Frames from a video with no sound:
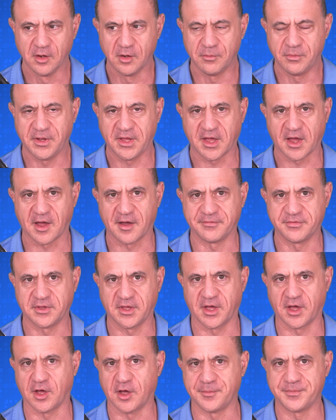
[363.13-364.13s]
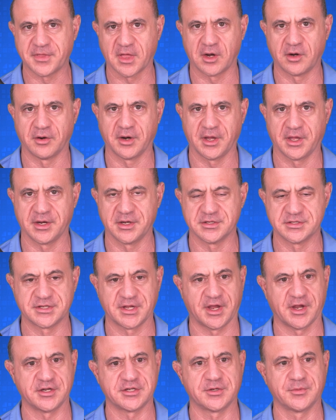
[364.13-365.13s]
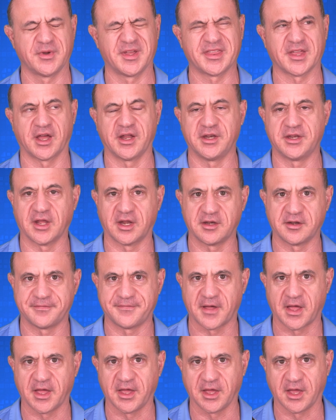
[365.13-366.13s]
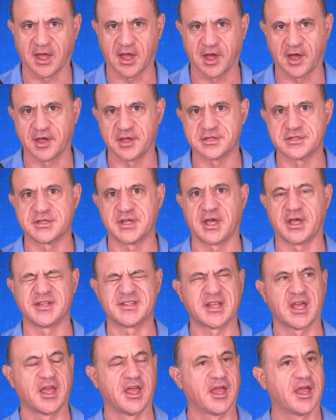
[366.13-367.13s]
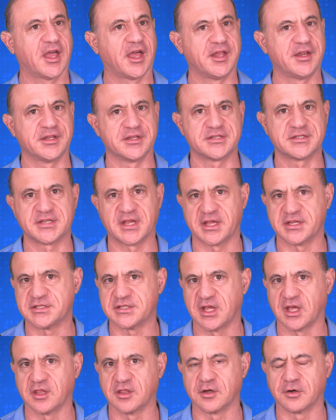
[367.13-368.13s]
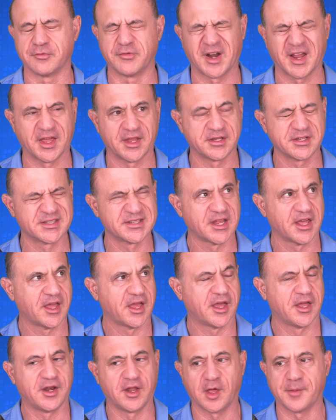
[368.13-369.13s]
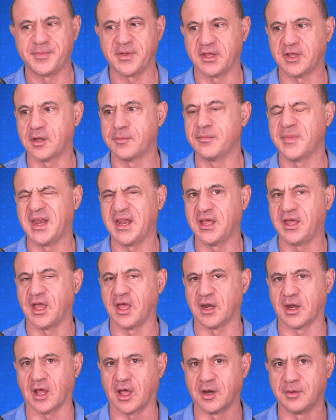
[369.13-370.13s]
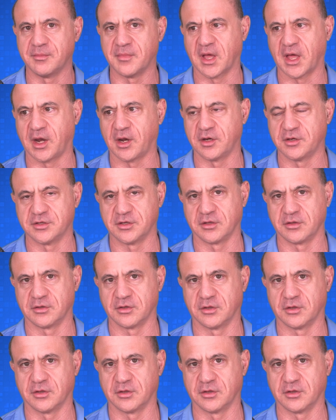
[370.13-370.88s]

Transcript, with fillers: we have to help that organization with identifying assets and assessing the risks and helping to mitigate and managing